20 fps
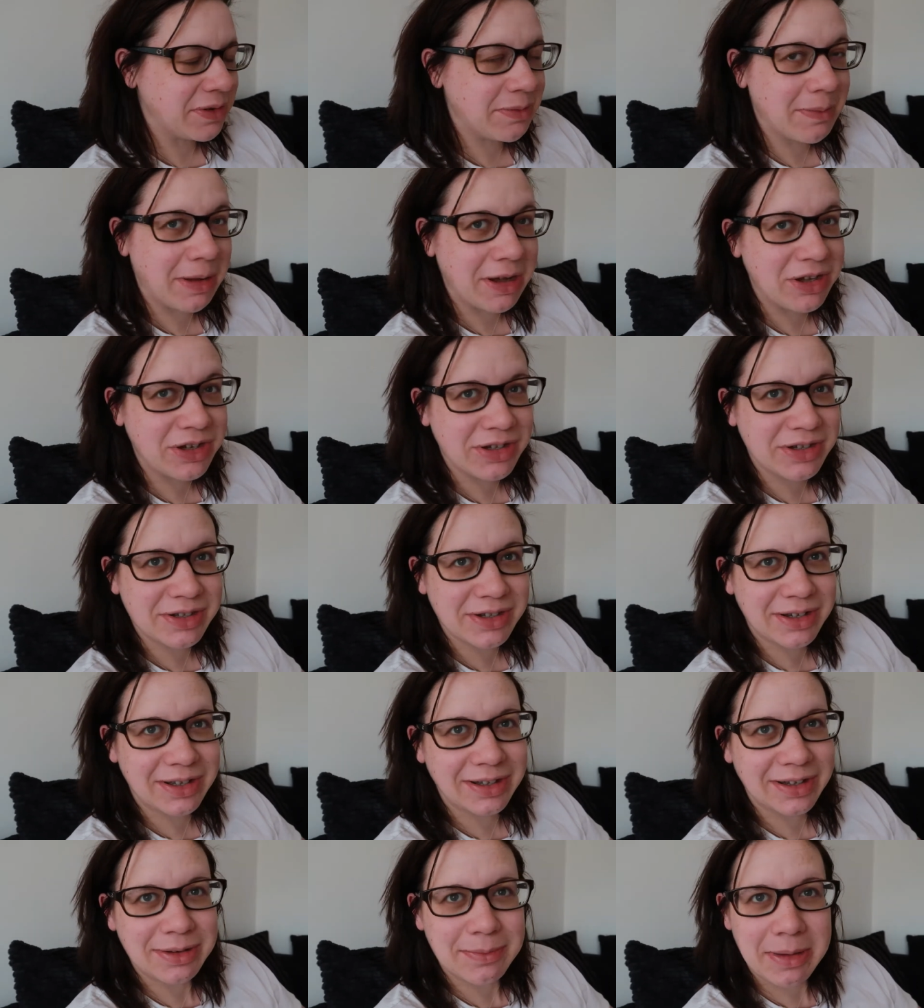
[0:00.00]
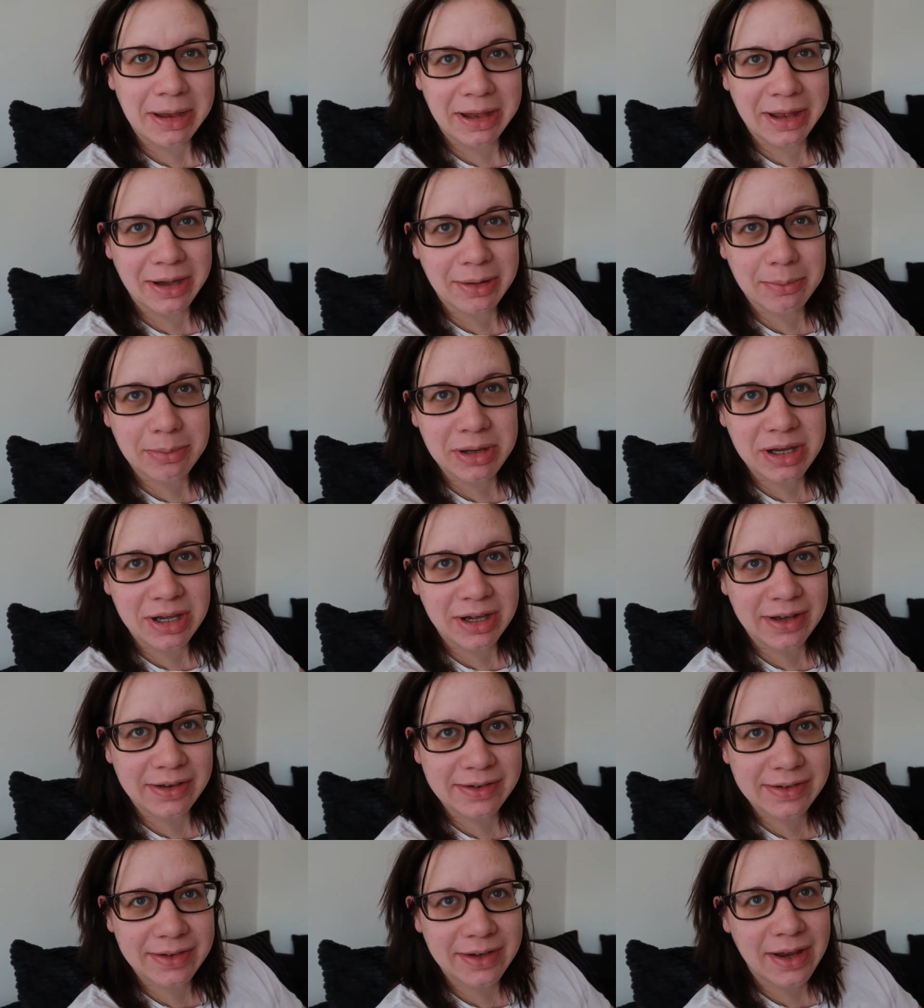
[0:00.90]
You might just suddenly make an
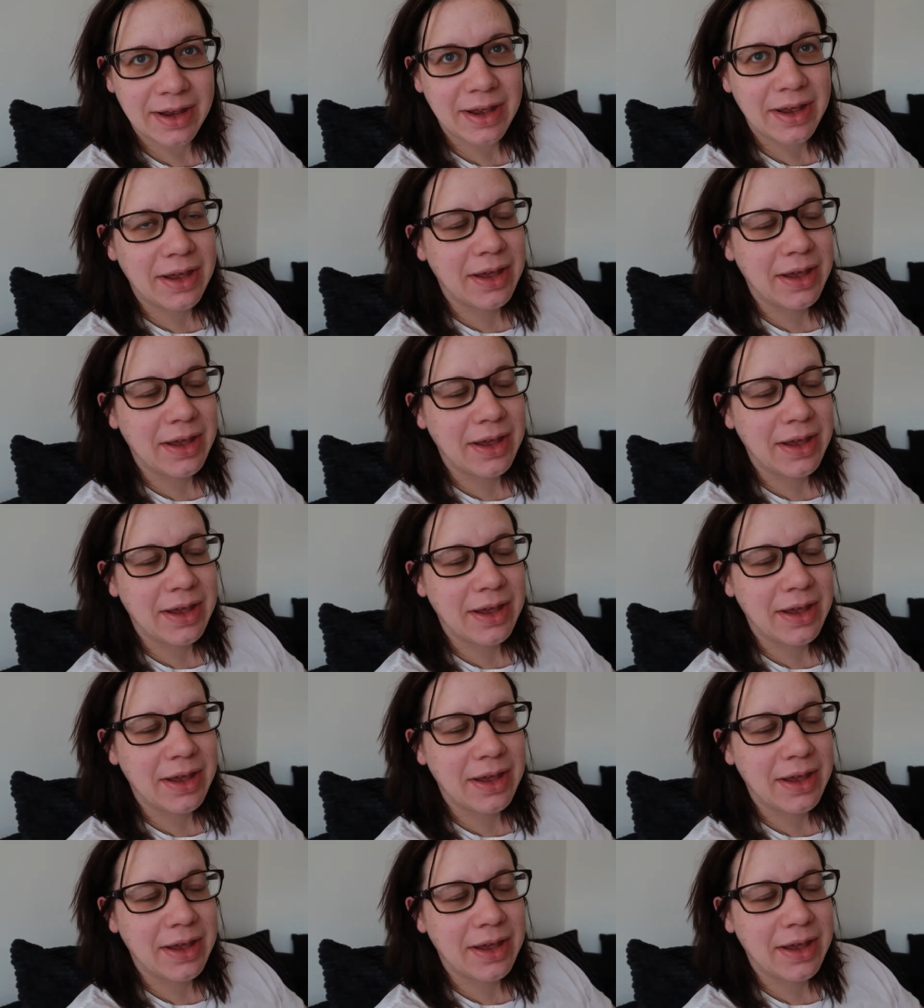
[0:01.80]
appearance.